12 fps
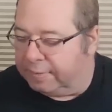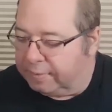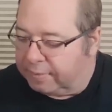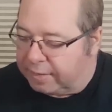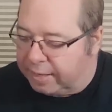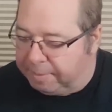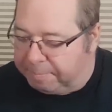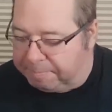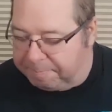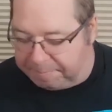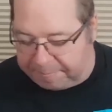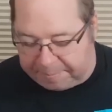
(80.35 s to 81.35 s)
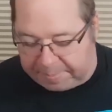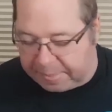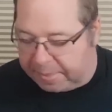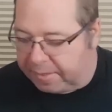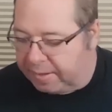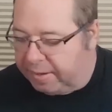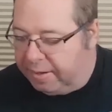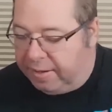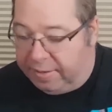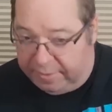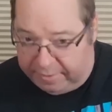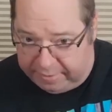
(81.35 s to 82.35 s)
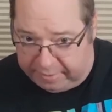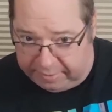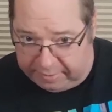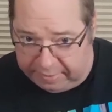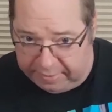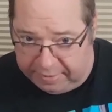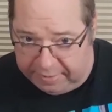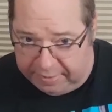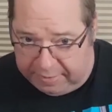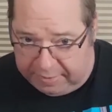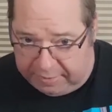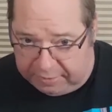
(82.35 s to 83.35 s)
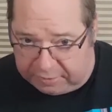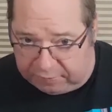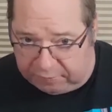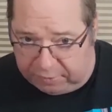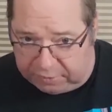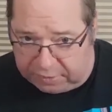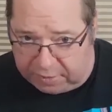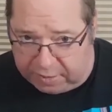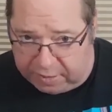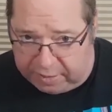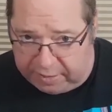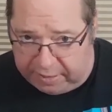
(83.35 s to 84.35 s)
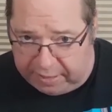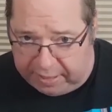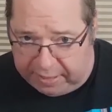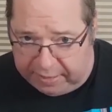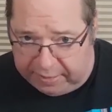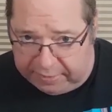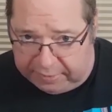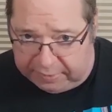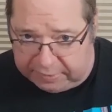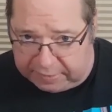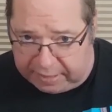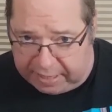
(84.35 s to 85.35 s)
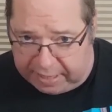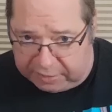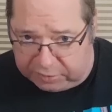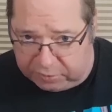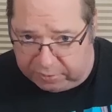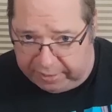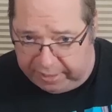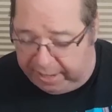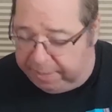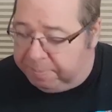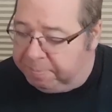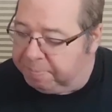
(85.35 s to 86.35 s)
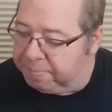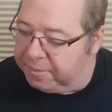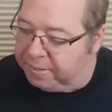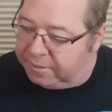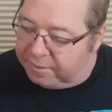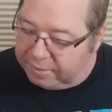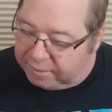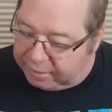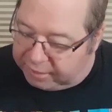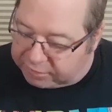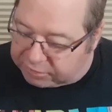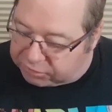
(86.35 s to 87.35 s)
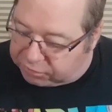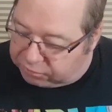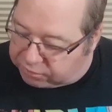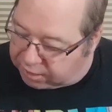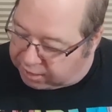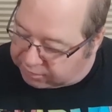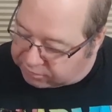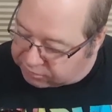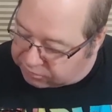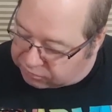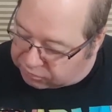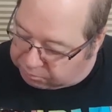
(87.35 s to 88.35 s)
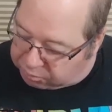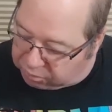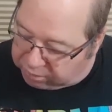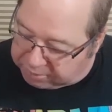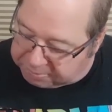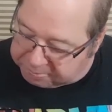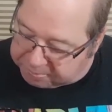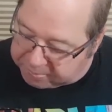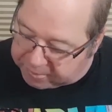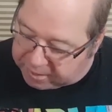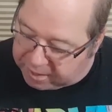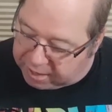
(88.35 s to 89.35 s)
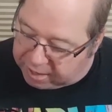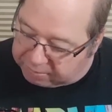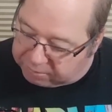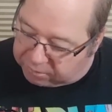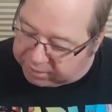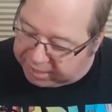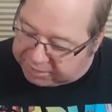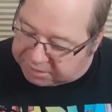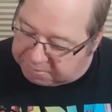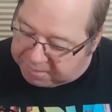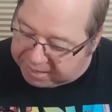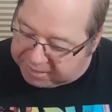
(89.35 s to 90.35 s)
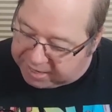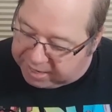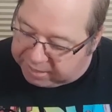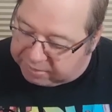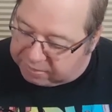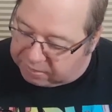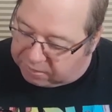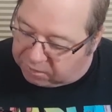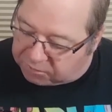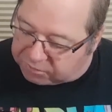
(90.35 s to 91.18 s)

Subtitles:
Okay, and then his first card is Asteroid M. It's a 2 cost support. Location magnetic alter